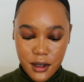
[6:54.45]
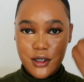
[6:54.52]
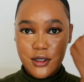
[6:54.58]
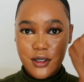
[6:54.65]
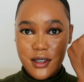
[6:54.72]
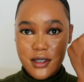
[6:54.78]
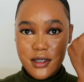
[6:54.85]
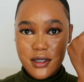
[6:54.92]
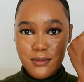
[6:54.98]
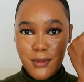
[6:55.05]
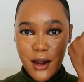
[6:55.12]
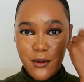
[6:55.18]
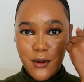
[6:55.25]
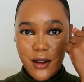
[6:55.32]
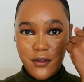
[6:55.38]
So this is
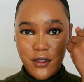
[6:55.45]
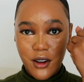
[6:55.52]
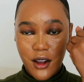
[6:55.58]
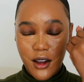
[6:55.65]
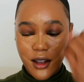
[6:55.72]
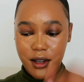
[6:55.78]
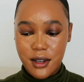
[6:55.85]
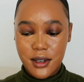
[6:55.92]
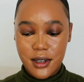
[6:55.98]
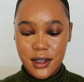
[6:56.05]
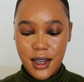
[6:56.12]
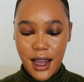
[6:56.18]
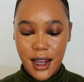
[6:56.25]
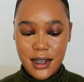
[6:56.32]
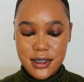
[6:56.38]
my
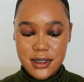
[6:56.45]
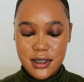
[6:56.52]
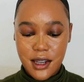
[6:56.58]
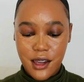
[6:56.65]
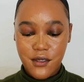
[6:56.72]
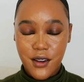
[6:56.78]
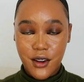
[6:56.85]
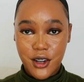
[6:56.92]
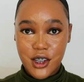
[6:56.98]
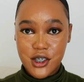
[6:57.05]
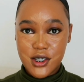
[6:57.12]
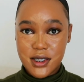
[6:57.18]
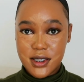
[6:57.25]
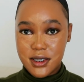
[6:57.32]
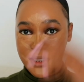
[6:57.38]
Revlon Colorstay
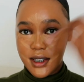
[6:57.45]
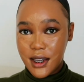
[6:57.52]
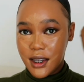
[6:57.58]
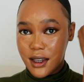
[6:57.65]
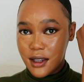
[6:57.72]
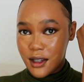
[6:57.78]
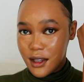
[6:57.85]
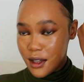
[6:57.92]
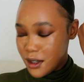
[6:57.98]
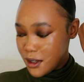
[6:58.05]
foundation stick